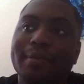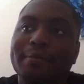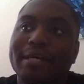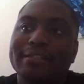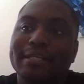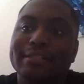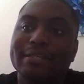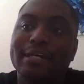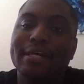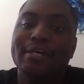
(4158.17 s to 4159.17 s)
Let me ask you
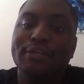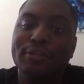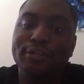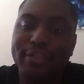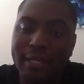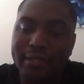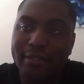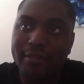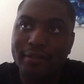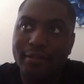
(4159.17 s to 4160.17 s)
this. Do you
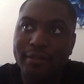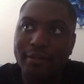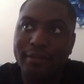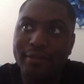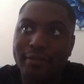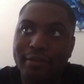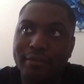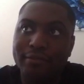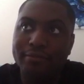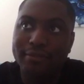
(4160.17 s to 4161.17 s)
think
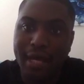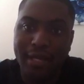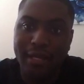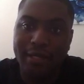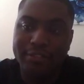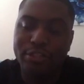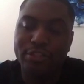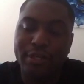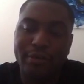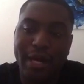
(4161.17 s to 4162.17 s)
Okada,
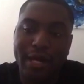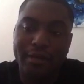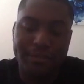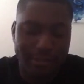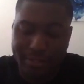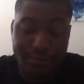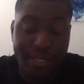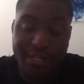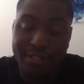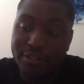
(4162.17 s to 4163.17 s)

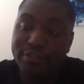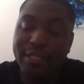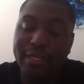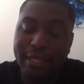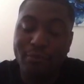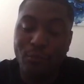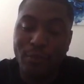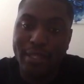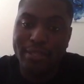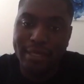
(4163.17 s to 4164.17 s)
do you think he will
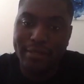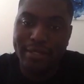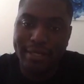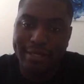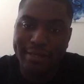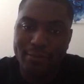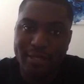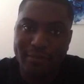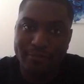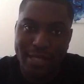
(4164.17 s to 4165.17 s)
win the Intercontinental
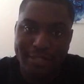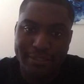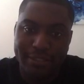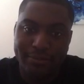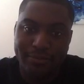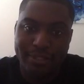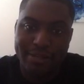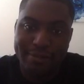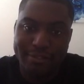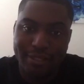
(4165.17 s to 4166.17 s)
belt from Naito when
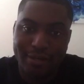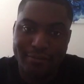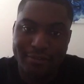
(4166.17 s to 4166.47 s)
they face off?